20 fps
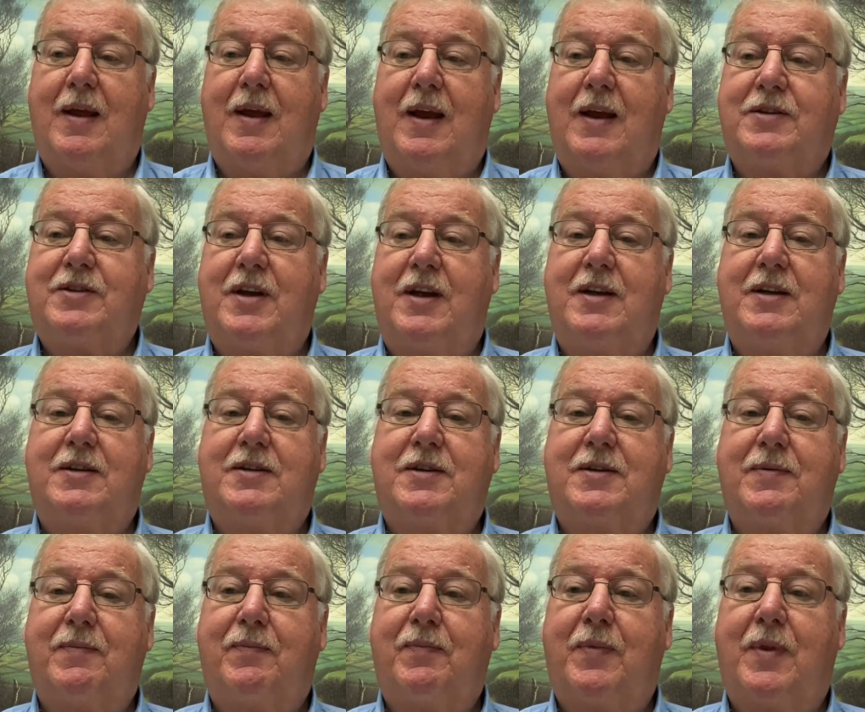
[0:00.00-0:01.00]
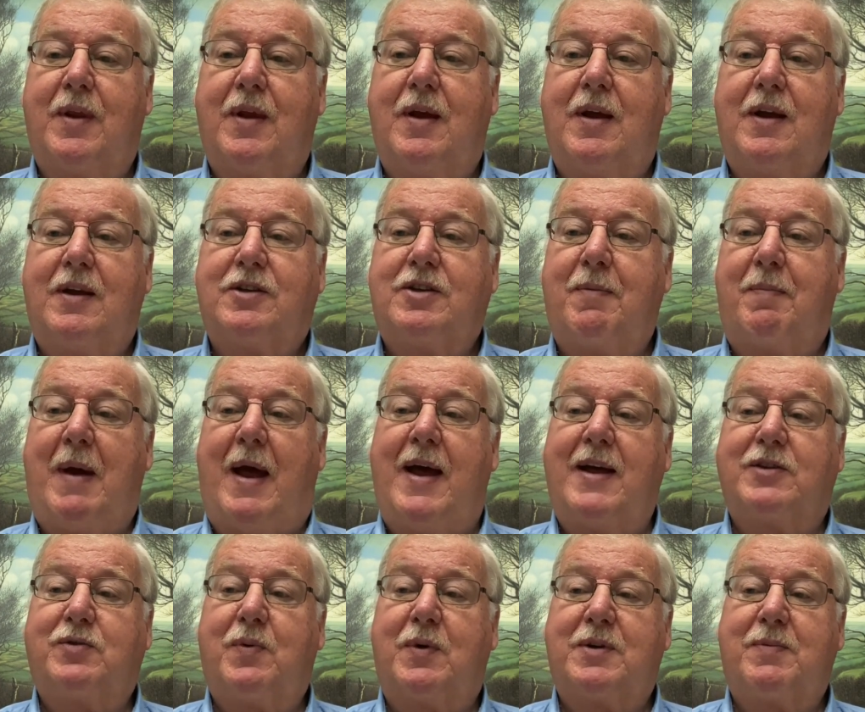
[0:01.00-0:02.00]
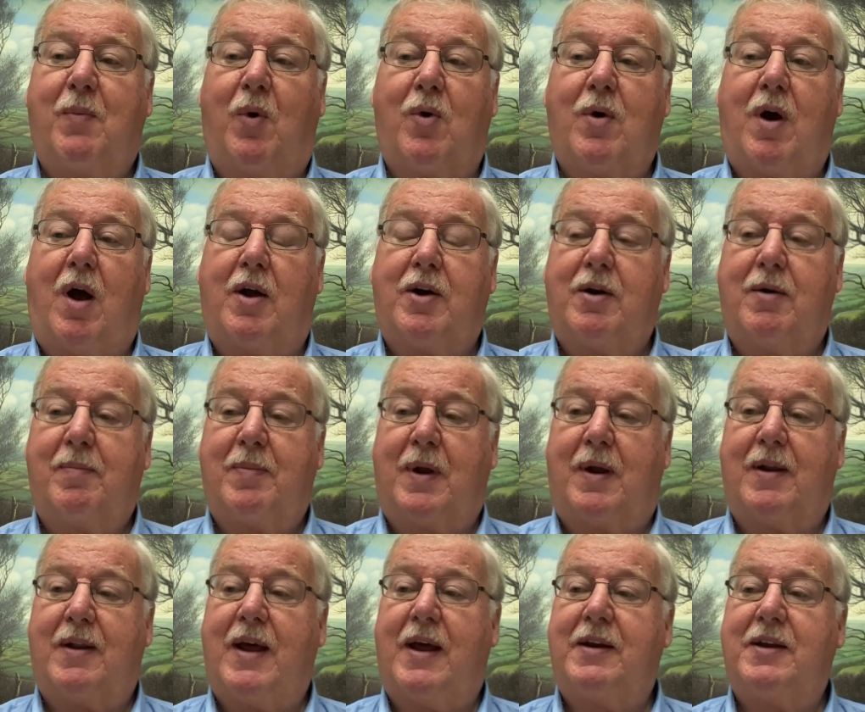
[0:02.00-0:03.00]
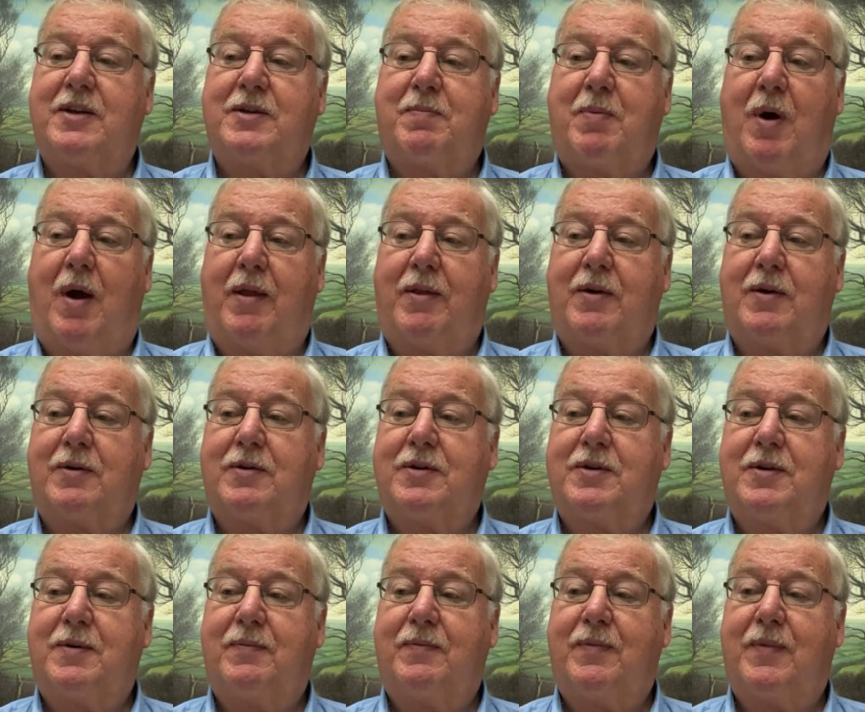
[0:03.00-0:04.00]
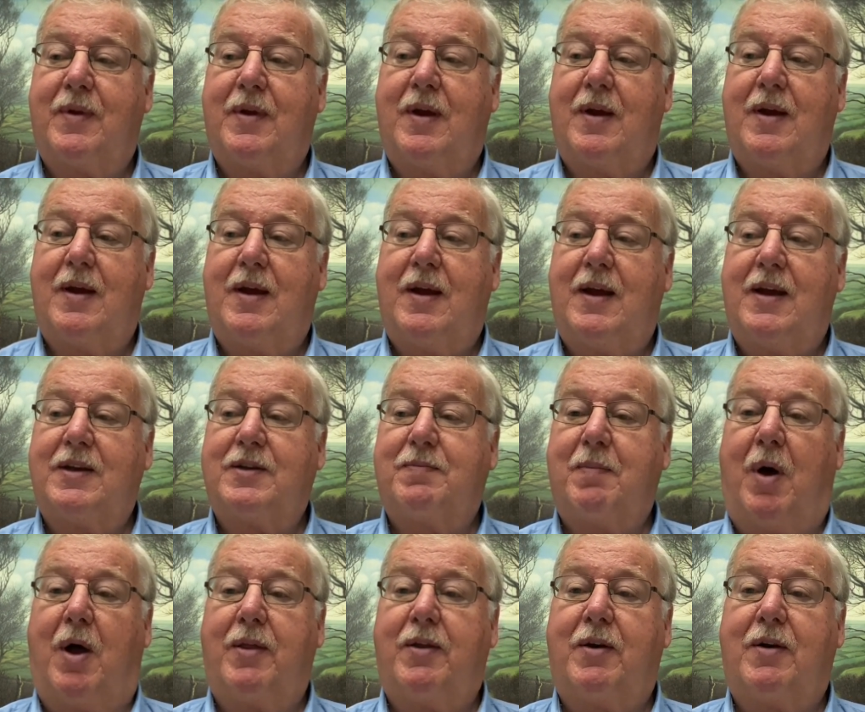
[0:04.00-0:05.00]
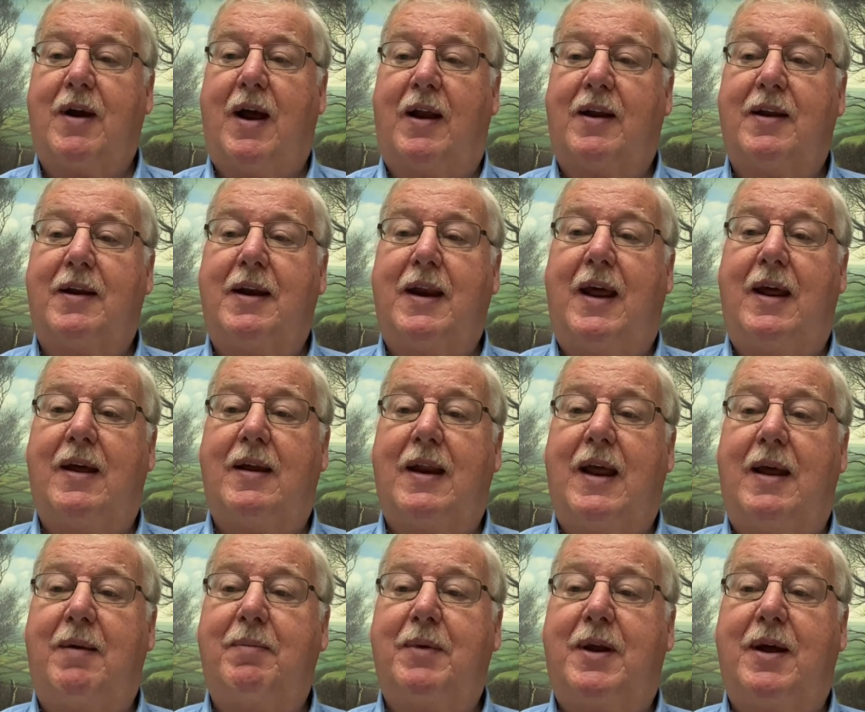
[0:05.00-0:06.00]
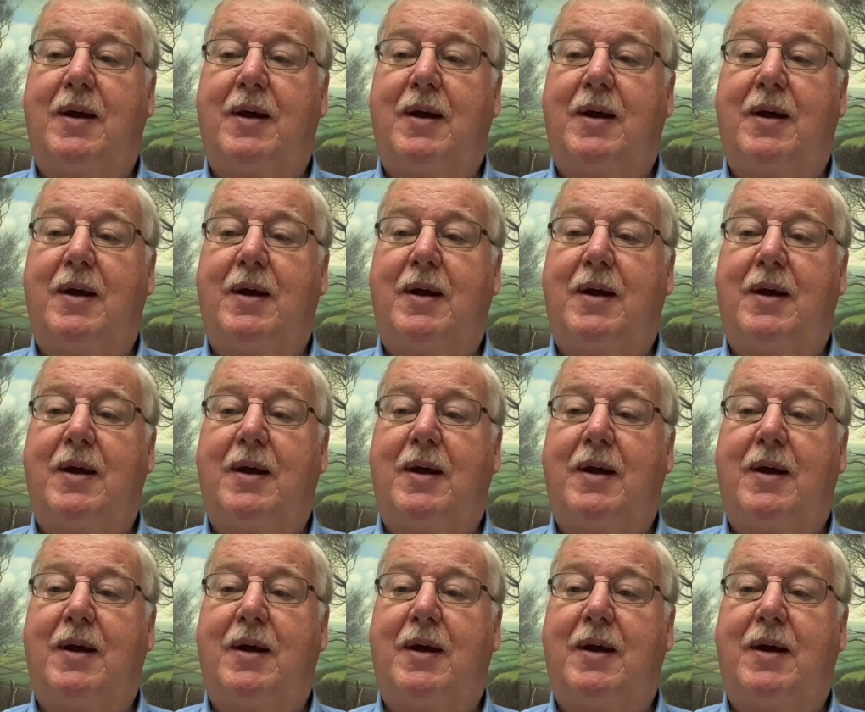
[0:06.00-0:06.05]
It says, Jabez was more honorable than his brothers his mother had named